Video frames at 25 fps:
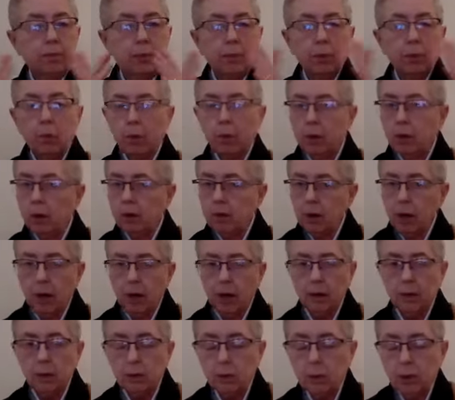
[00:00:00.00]
we are
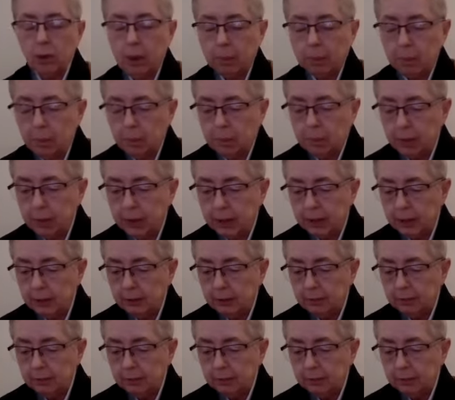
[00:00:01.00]
not trapped by it.